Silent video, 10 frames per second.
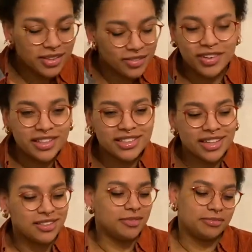Very
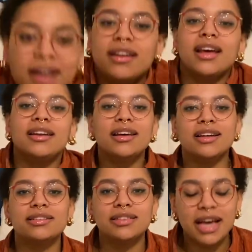excited. And then,
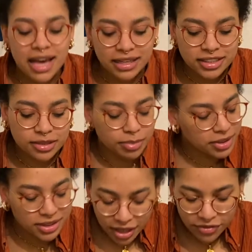last
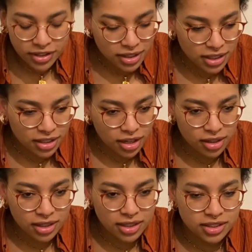but definitely not
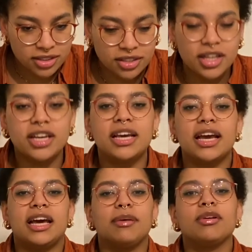least...
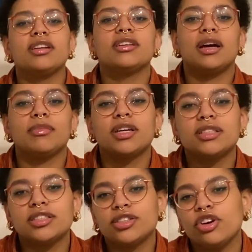and I'm
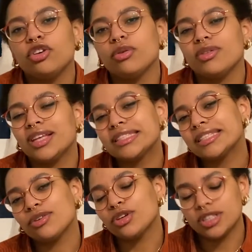gonna show you this in
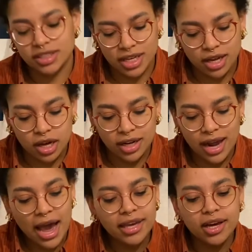order as I got it.
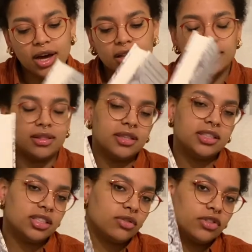I got The
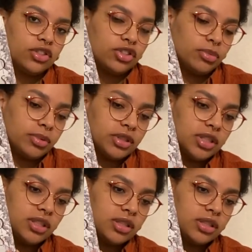Silvered Serpents.